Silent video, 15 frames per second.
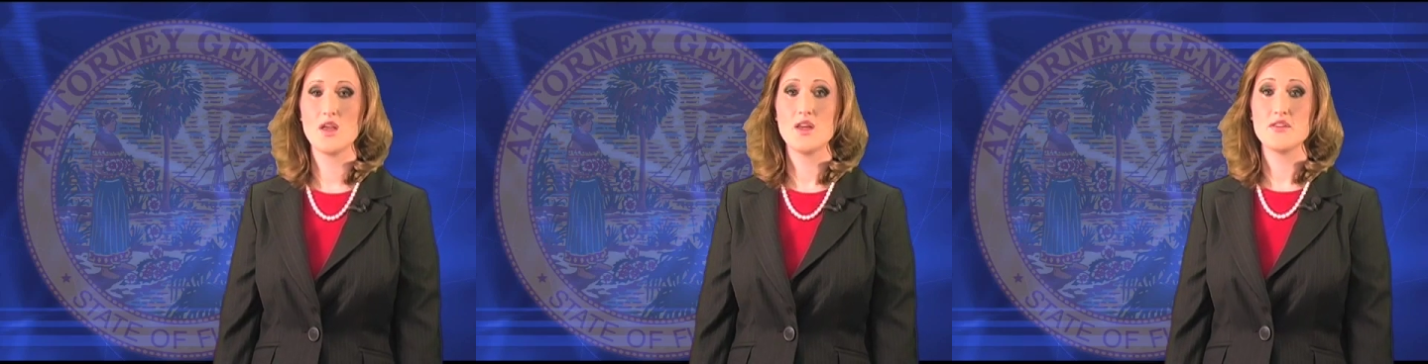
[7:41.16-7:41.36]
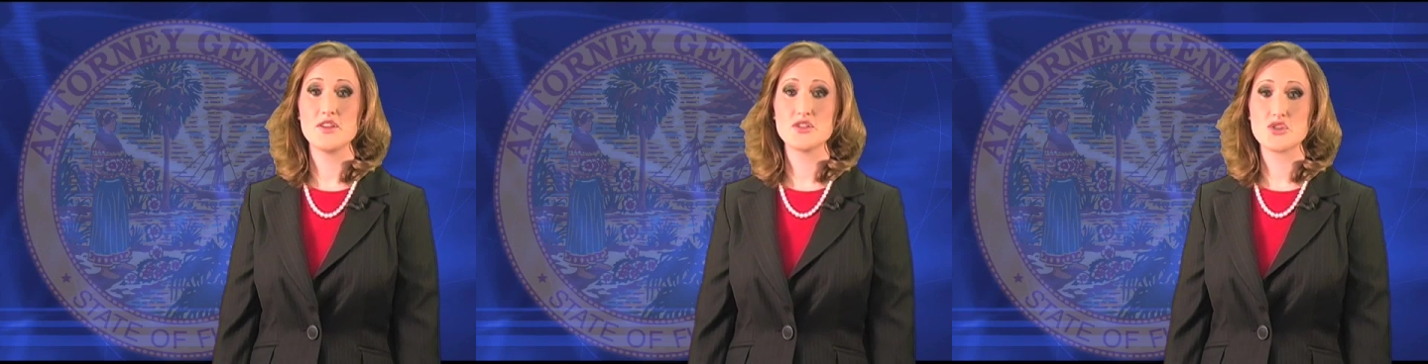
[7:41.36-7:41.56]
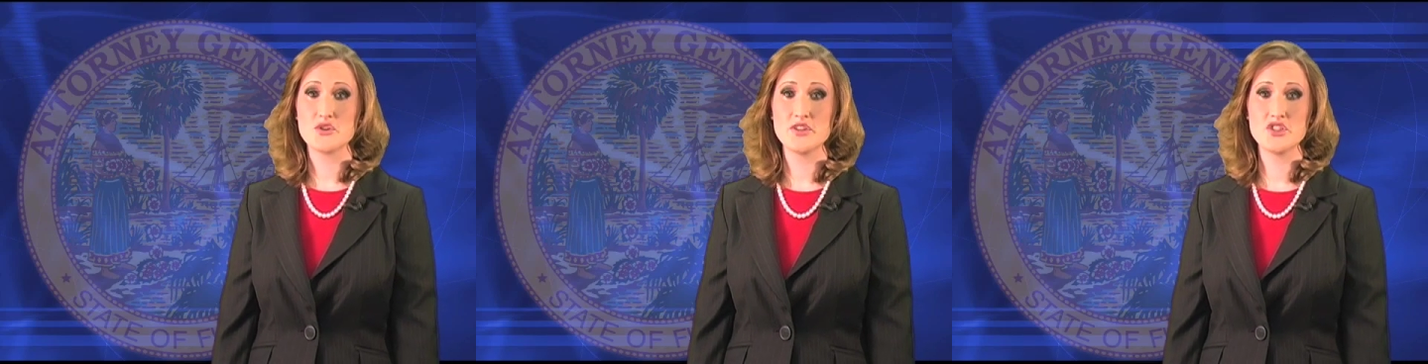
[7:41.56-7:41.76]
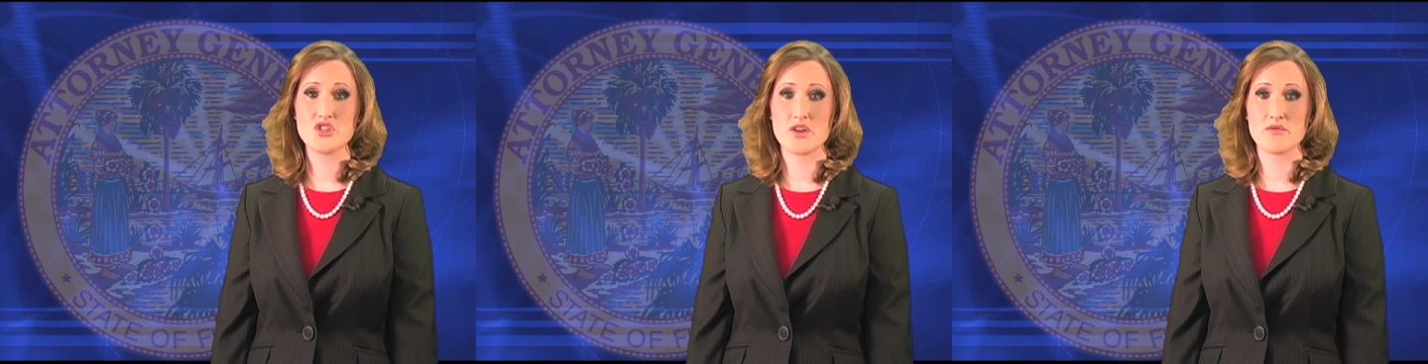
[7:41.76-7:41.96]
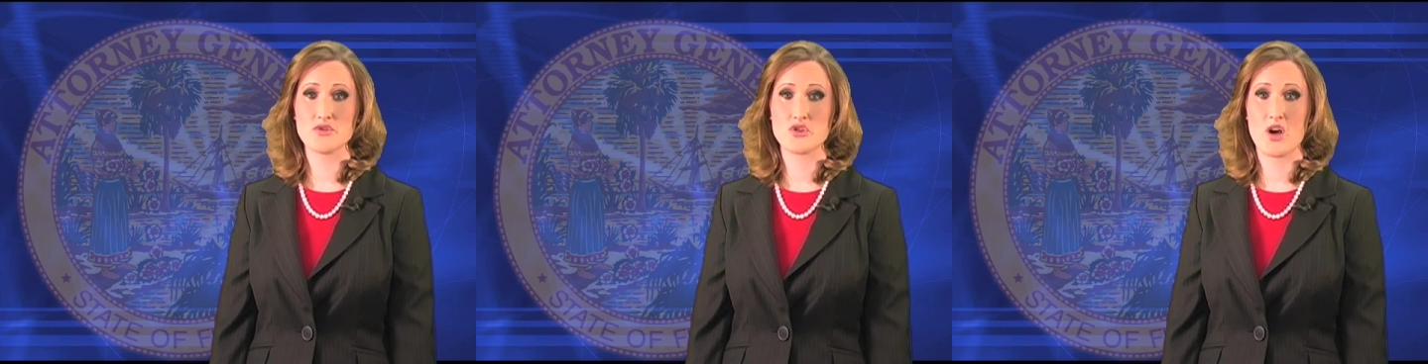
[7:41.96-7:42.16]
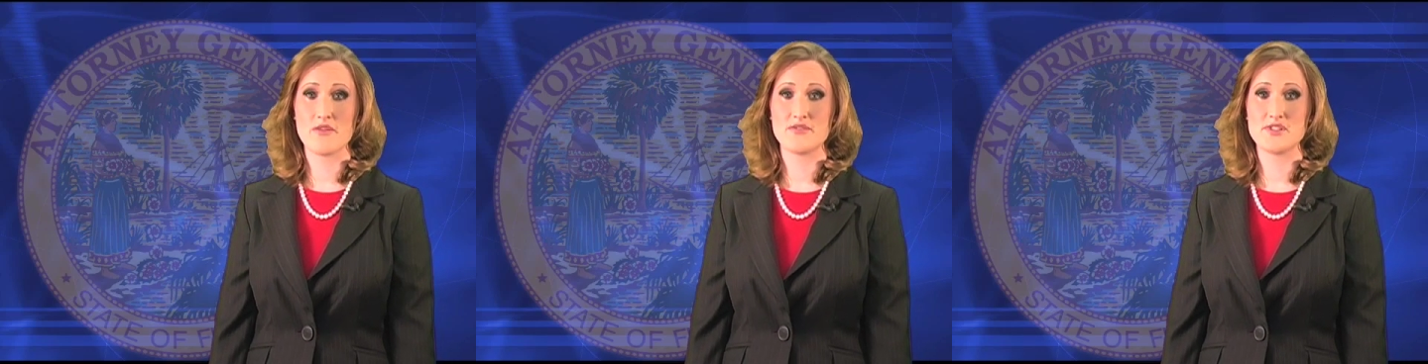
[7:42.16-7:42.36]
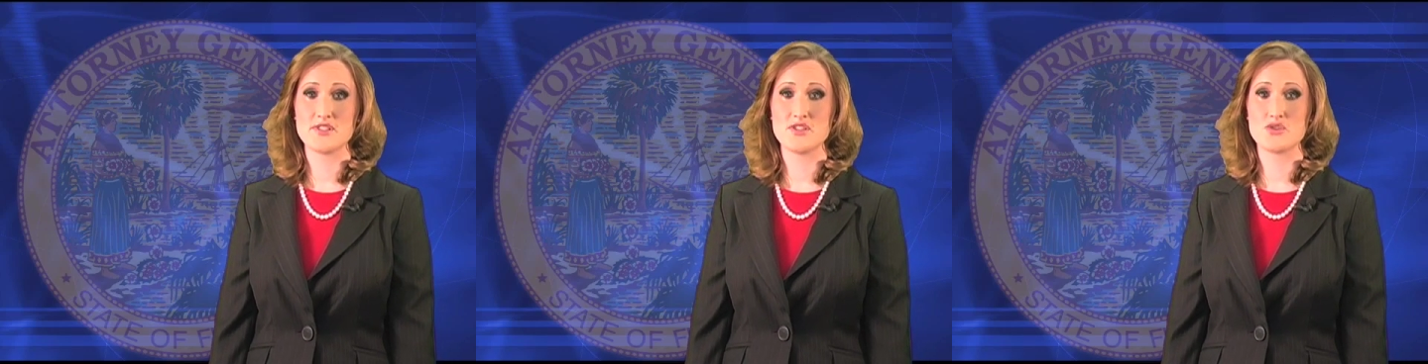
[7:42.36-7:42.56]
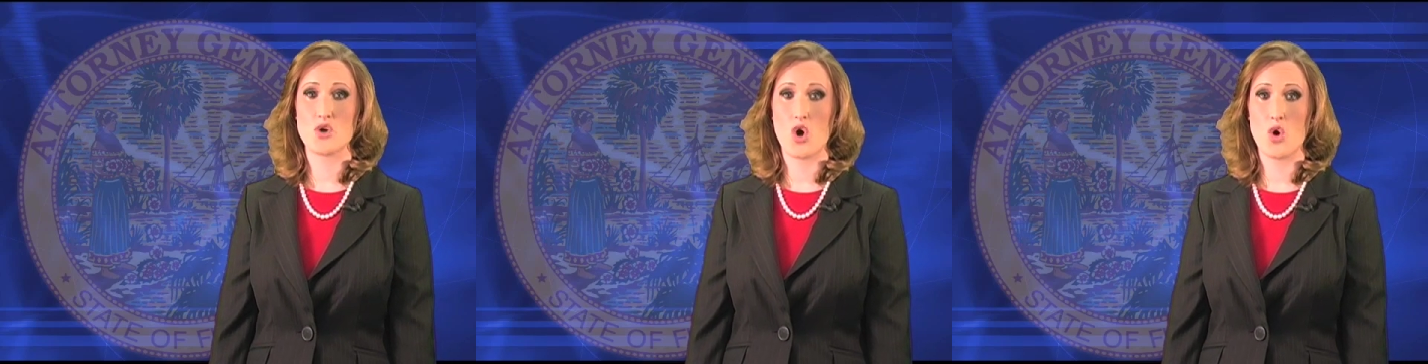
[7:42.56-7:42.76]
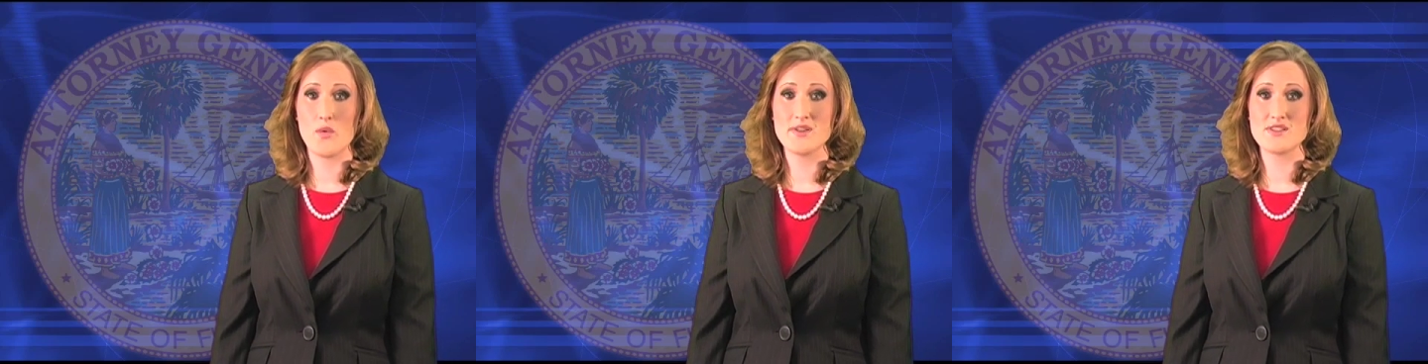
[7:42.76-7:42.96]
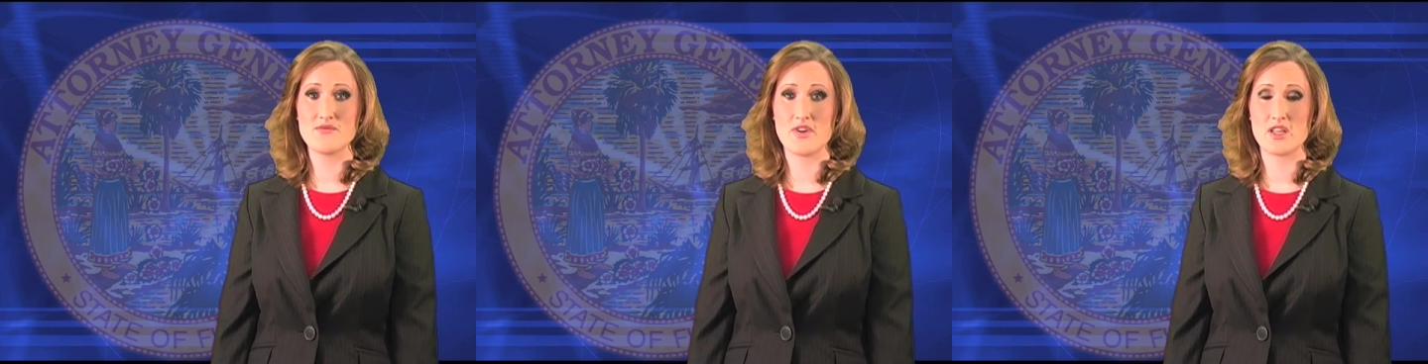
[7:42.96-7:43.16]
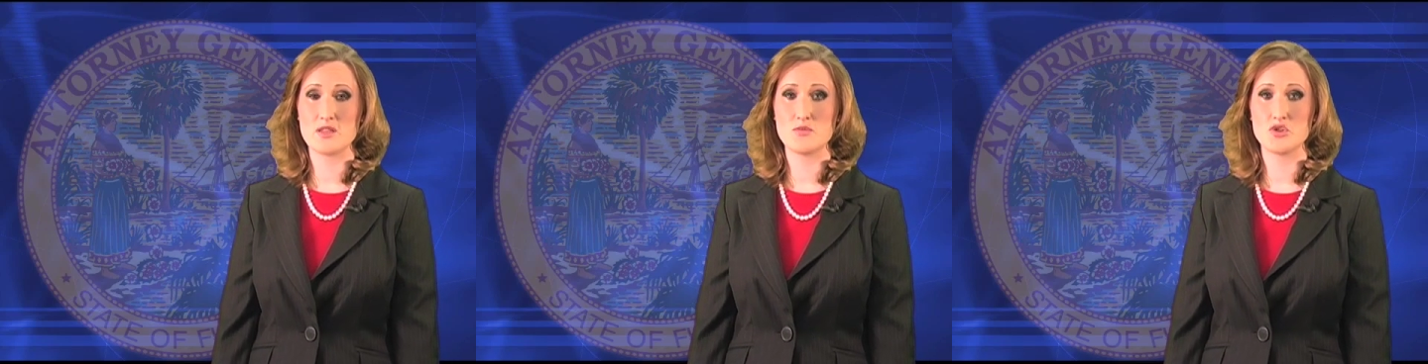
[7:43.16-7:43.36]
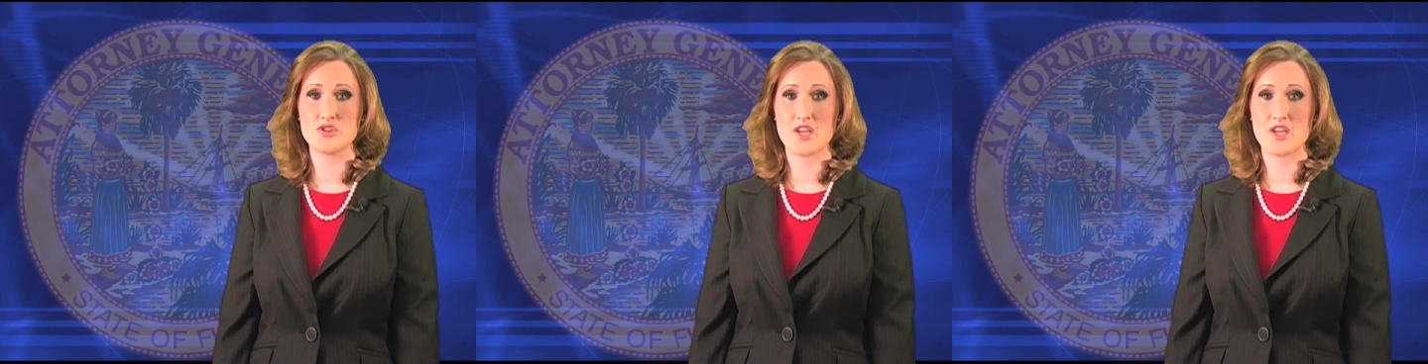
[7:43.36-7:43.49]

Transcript: The Attorney General's Office is always available